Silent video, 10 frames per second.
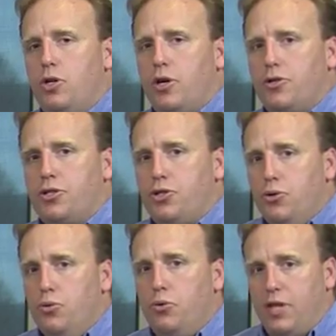So there's
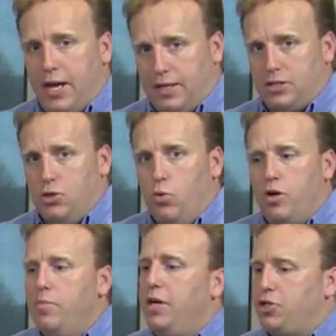2 things. You
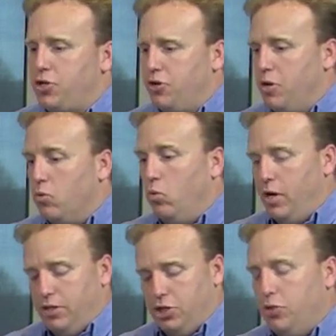want to make sure, number
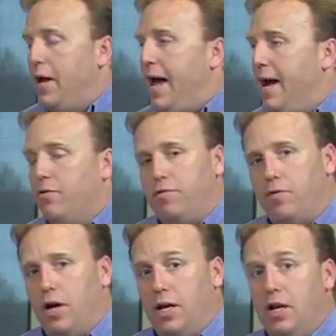one, that you
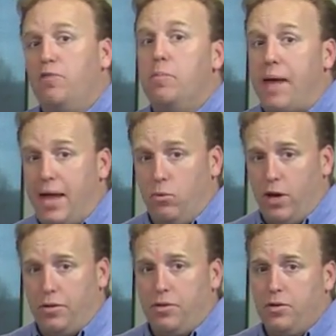have enough
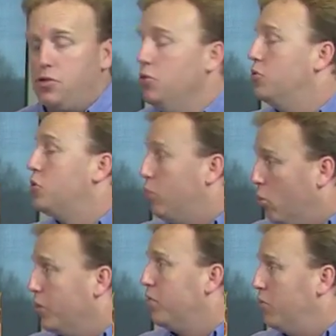bandwidth to
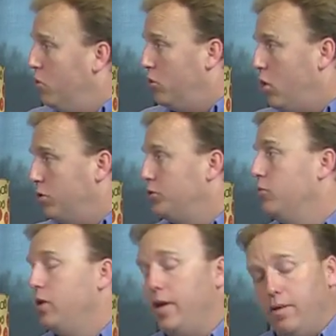support your phone calls.
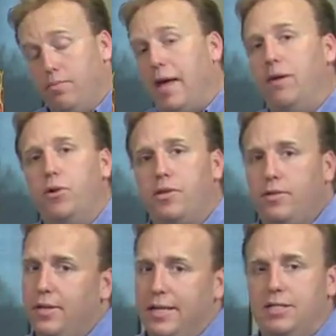And then
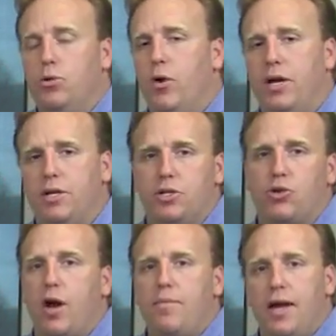bandwidth, the easy way to
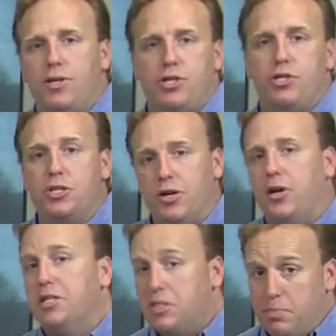describe that is just
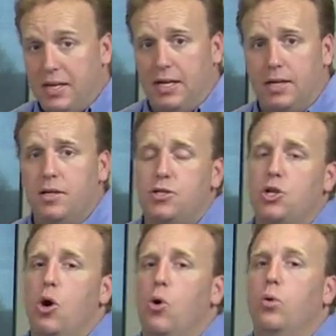internet speed.
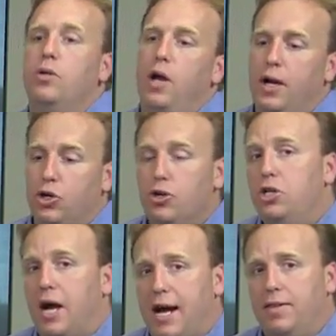So a
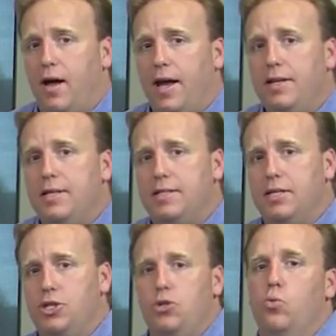good guideline is
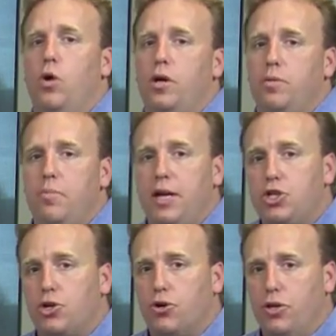that you want to
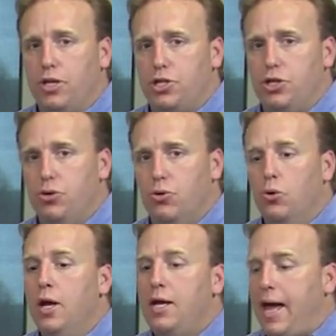make sure that you